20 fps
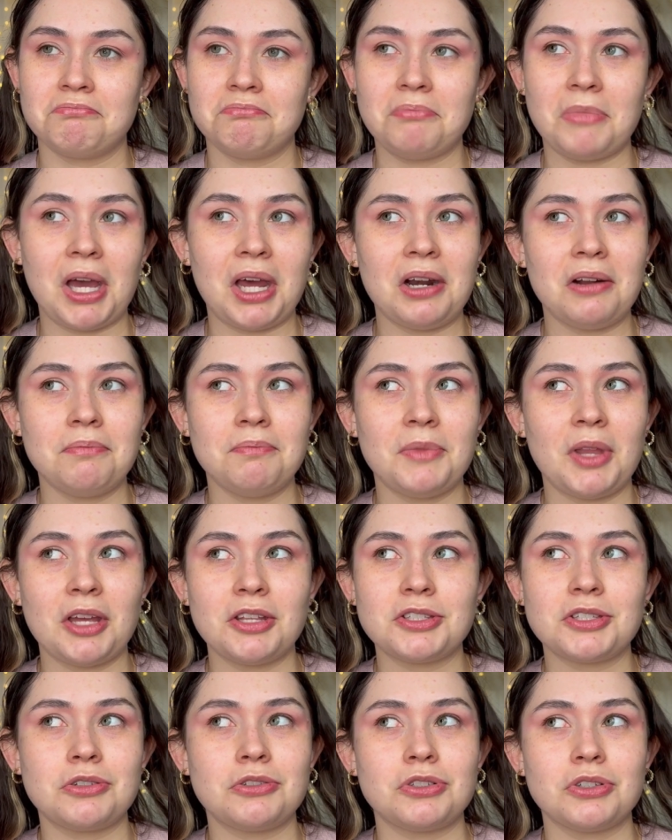I'm
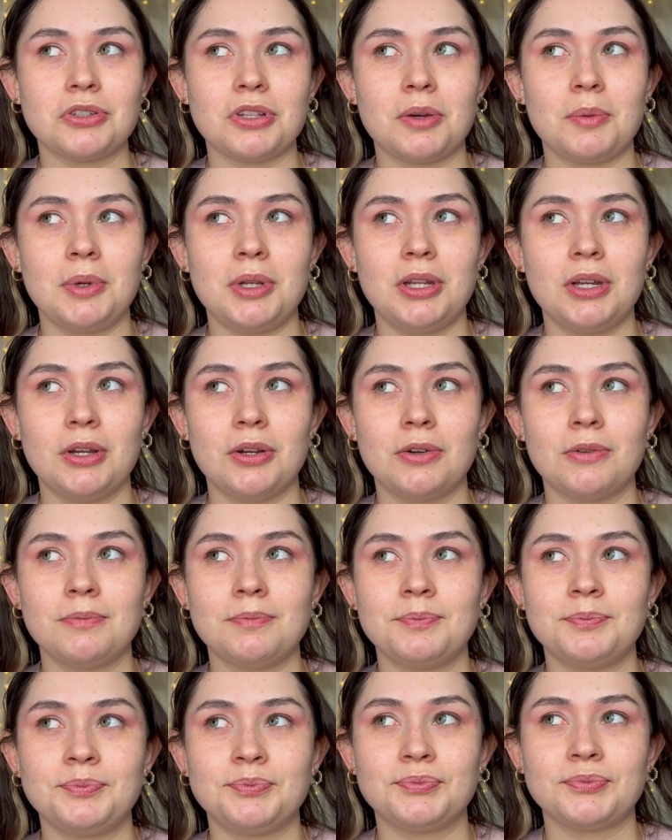not so sure that we do.
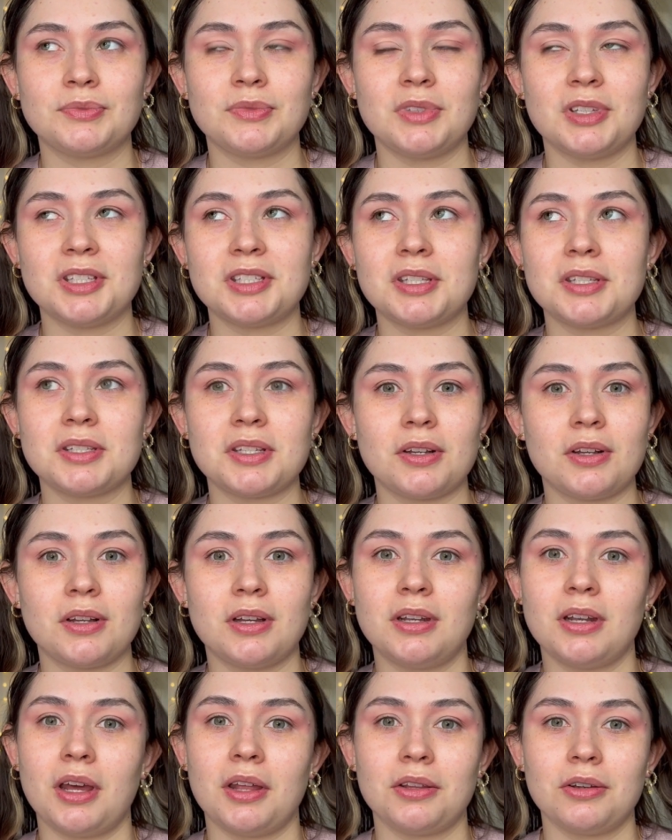This is
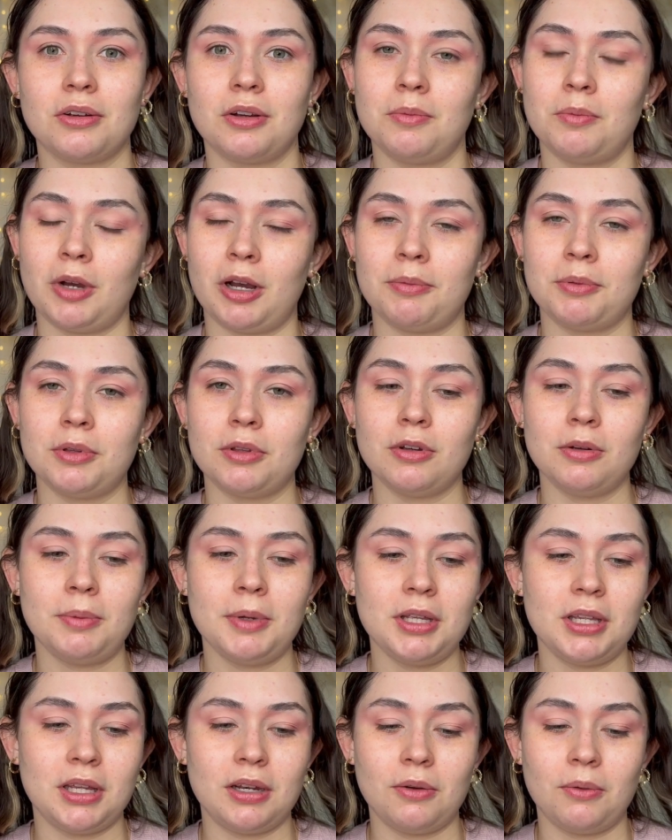another unpopular
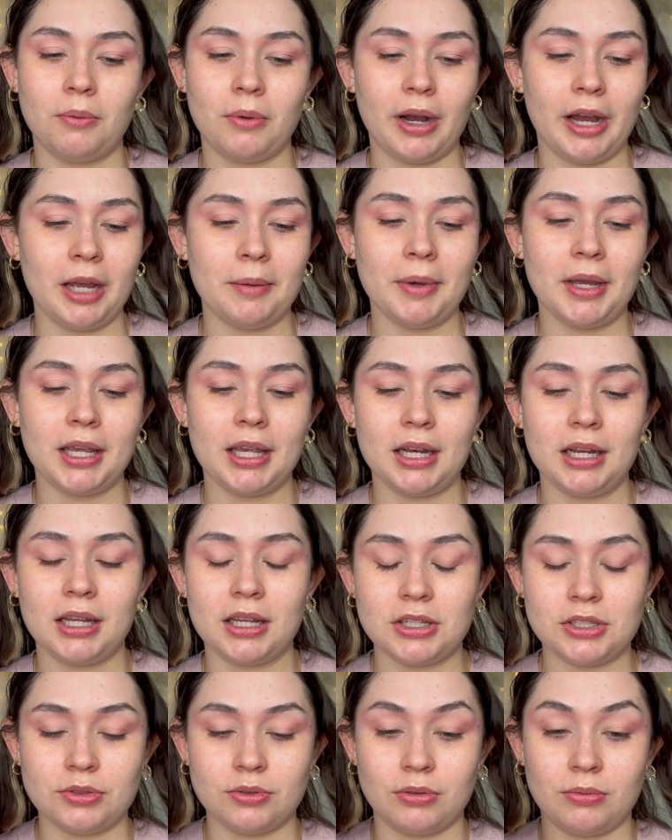opinion. Why am I getting
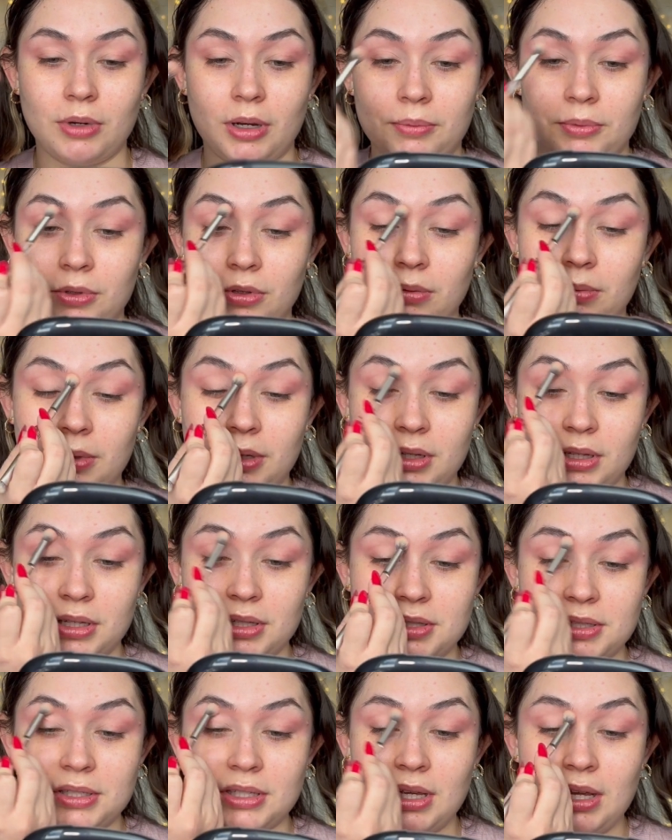into unpopular
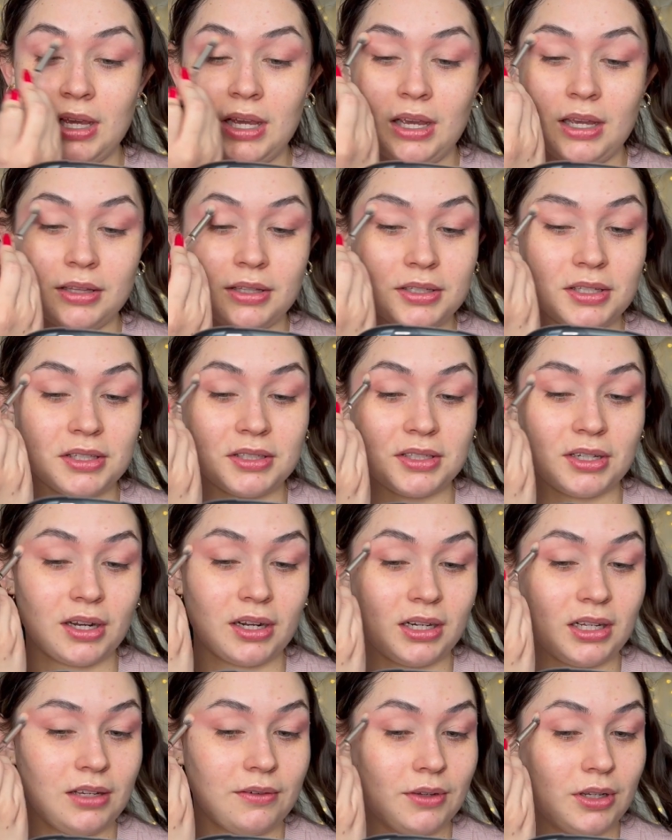opinions? This is
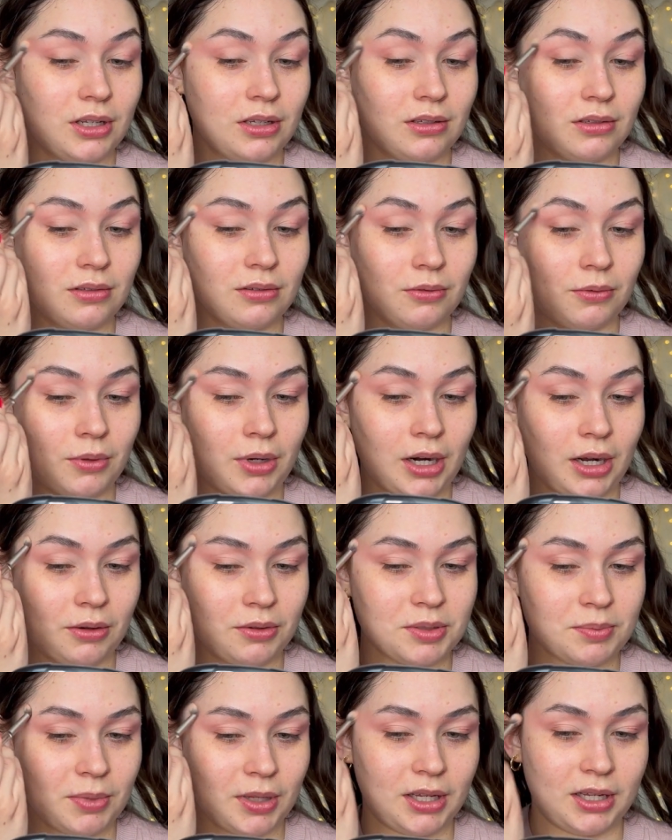not even what I
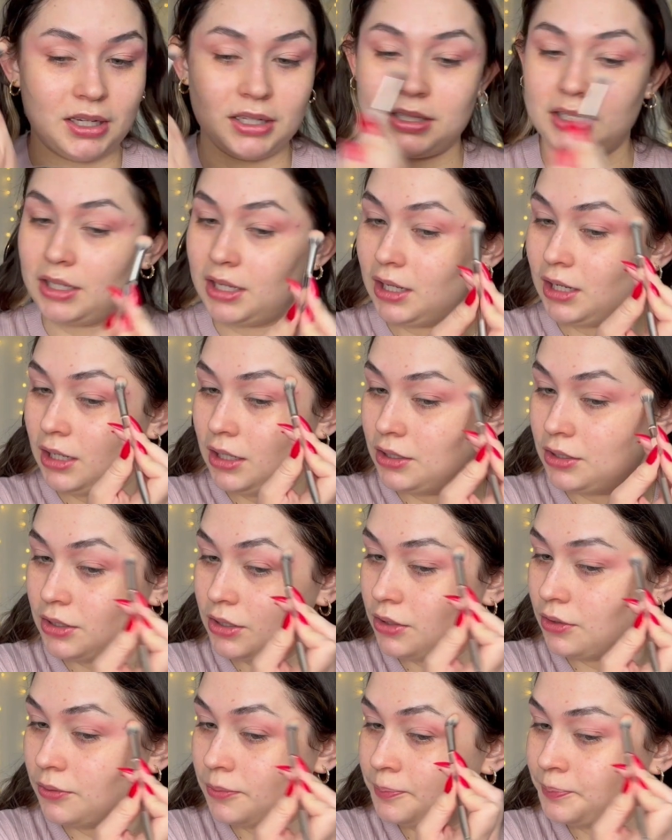was planning to get
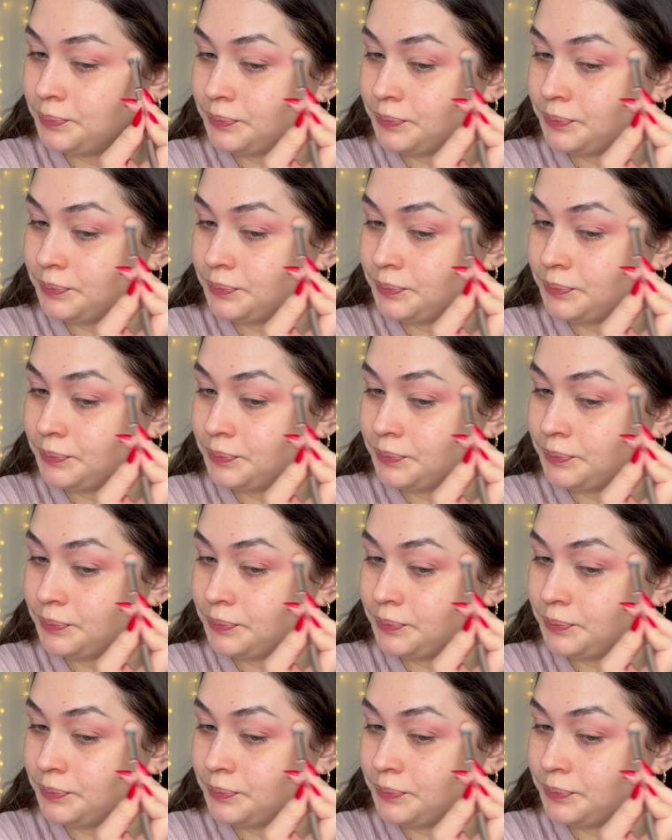into.